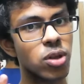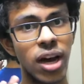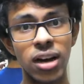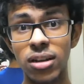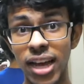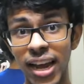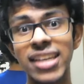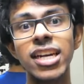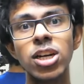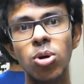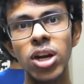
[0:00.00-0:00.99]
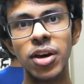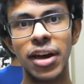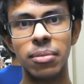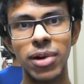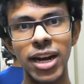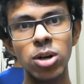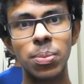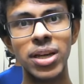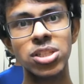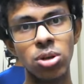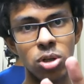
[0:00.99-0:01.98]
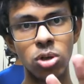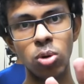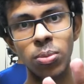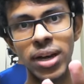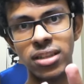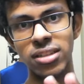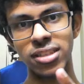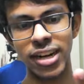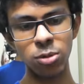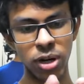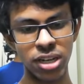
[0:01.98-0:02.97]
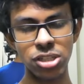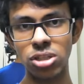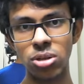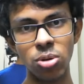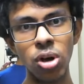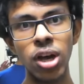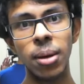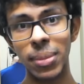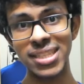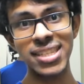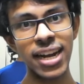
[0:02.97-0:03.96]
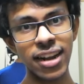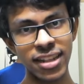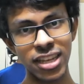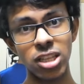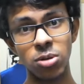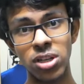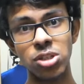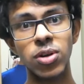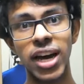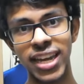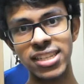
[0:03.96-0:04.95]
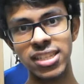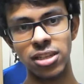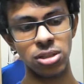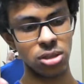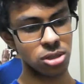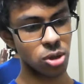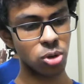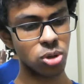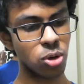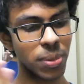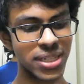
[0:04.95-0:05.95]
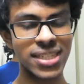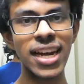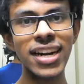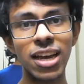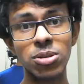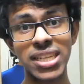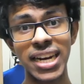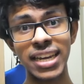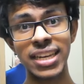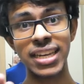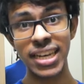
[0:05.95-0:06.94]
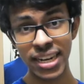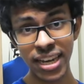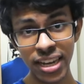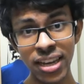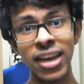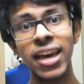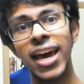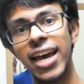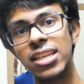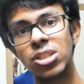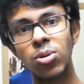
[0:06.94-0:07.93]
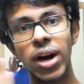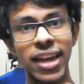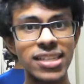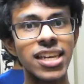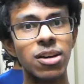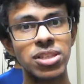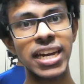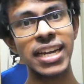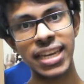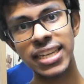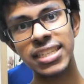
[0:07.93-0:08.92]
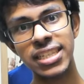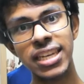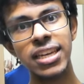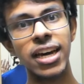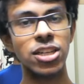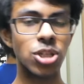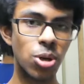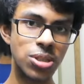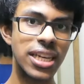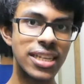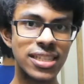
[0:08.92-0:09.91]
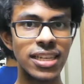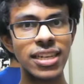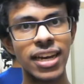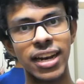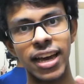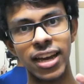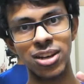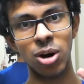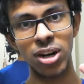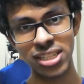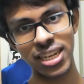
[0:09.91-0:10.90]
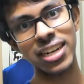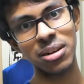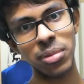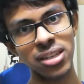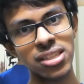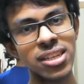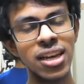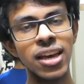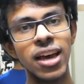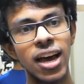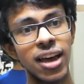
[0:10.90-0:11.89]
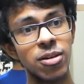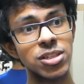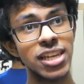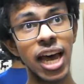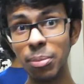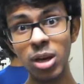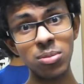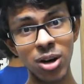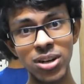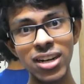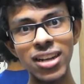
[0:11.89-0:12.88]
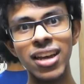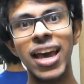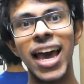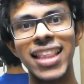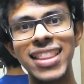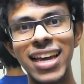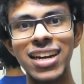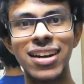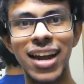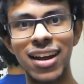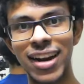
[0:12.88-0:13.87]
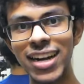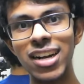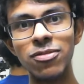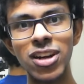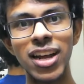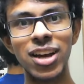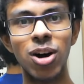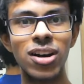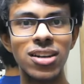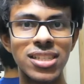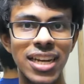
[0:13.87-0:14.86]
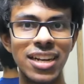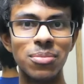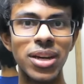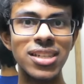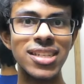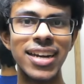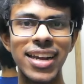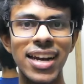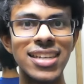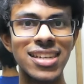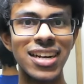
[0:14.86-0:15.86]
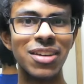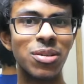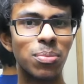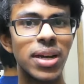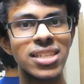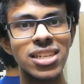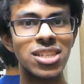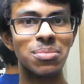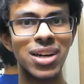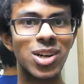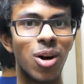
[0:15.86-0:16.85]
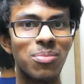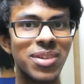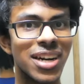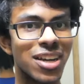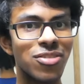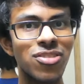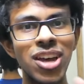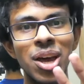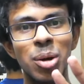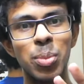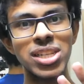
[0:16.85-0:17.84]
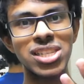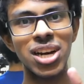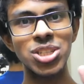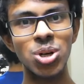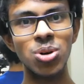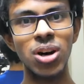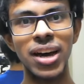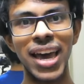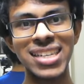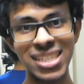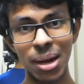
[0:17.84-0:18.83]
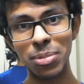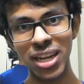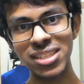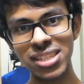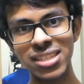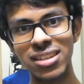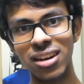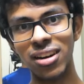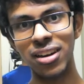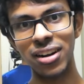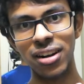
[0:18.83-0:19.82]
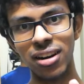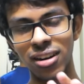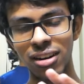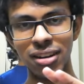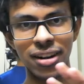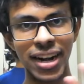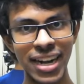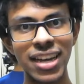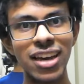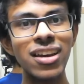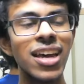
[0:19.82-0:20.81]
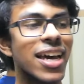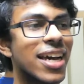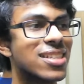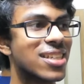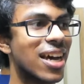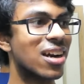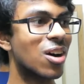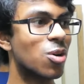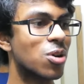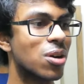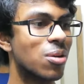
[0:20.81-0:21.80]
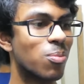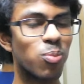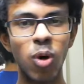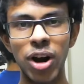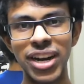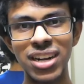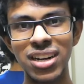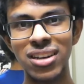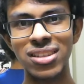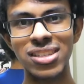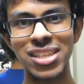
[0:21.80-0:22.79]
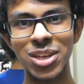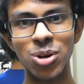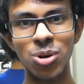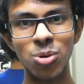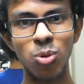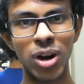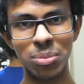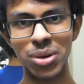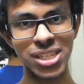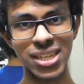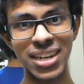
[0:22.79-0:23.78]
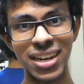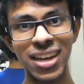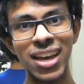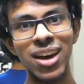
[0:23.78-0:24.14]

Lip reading: As I told you, I applied to BITS through two methods, right? One is through BITSET and the other one is through ISA. So through BITSET, I was getting ENI and through ISA, I was getting EC. I chose EC and I got a seat in BITS. I was happy about it. And then right after I got a seat in BITS, I realized that even BITS is a bit competitive. BITS ka jo acceptance rate hai, it's around 0.01%.